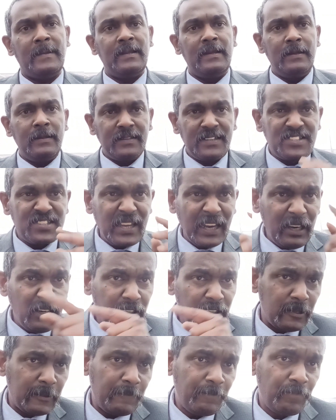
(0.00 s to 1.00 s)

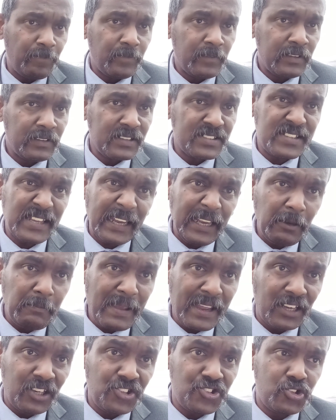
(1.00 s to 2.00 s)
The second
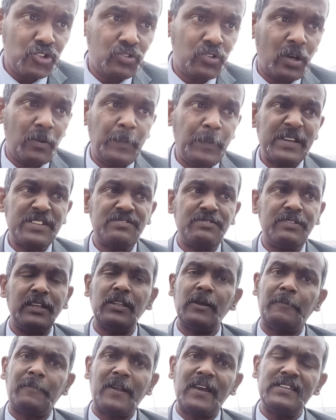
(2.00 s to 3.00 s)
magnitude of measuring
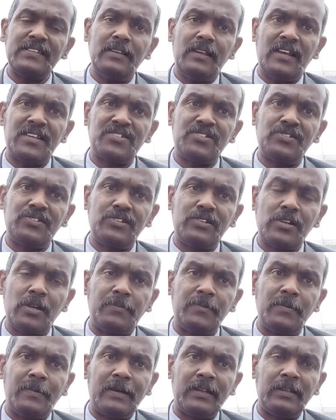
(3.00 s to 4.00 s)
the price elasticity of
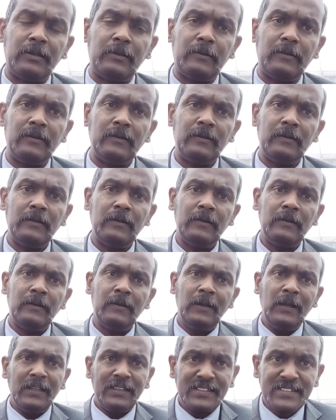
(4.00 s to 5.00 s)
demand.
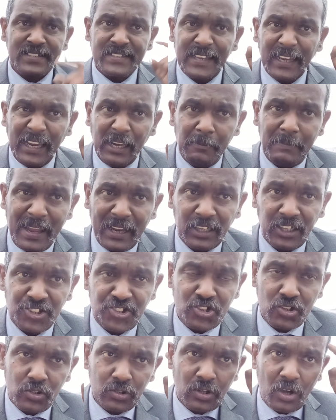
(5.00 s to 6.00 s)
The second
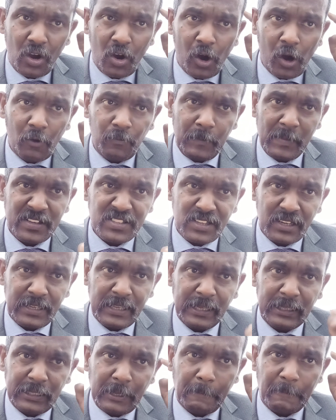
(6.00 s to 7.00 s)
magnitude of
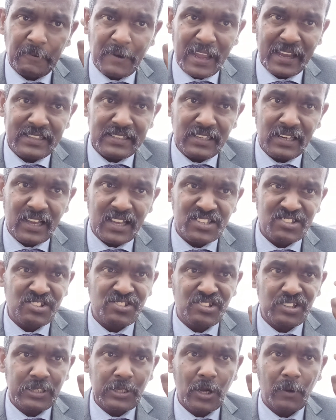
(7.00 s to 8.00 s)
measuring the price
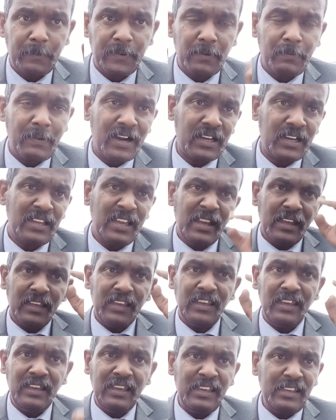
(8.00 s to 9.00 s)
elasticity of demand
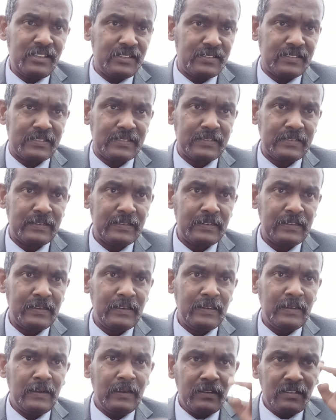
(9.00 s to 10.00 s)
is
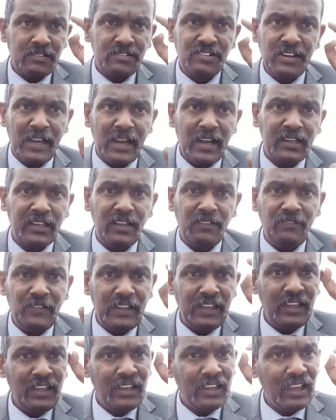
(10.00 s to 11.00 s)

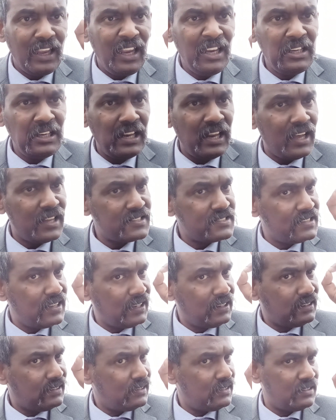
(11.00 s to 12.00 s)
relatively inelastic
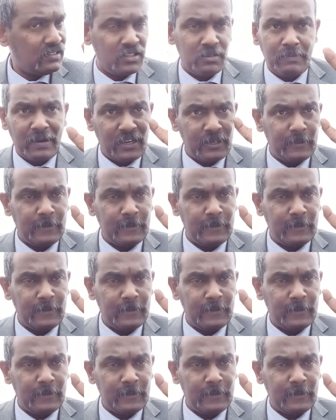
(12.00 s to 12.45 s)
demand.